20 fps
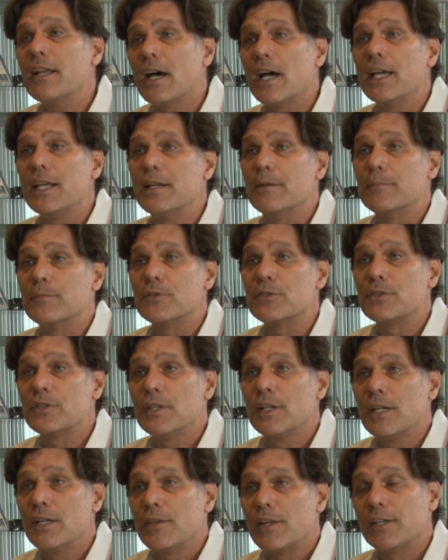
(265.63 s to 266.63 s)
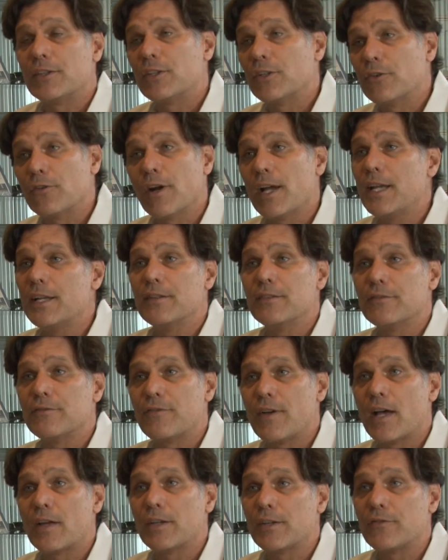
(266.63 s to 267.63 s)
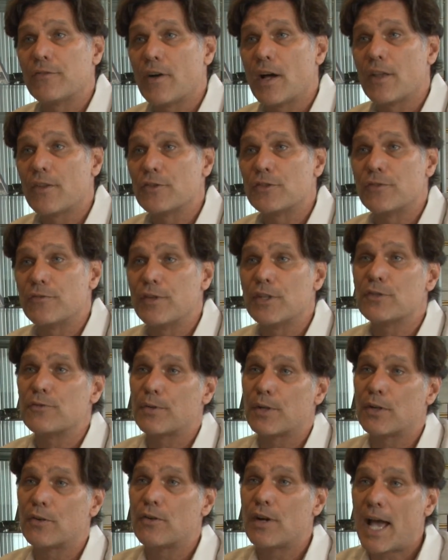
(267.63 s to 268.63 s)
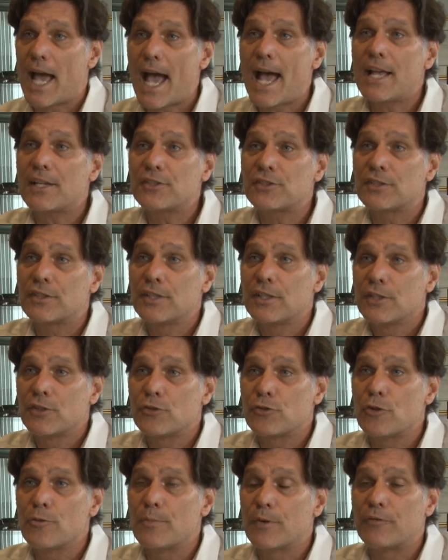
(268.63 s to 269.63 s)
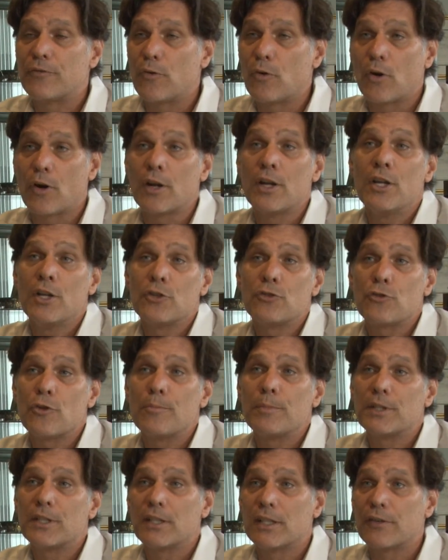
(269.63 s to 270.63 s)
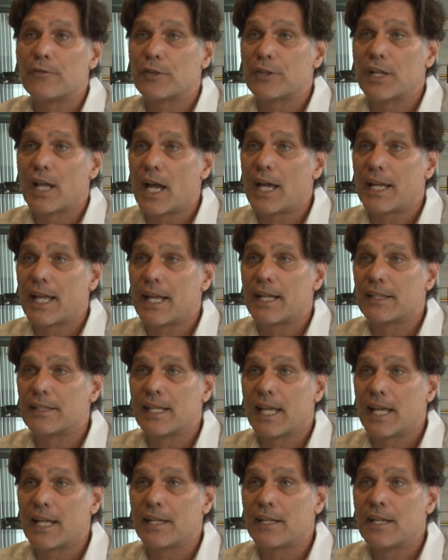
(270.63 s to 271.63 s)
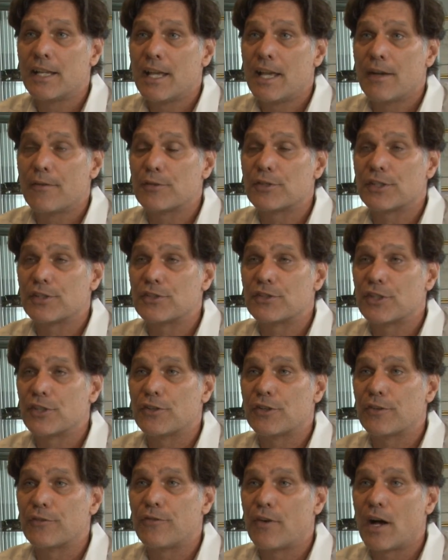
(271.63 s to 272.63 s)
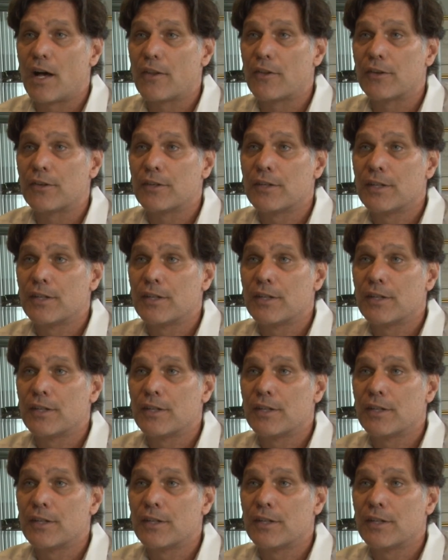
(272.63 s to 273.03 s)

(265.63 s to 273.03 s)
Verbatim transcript: items that the great founding fathers of Israel asked Truman for, Truman delivered 9 out of 10 and was considered a father.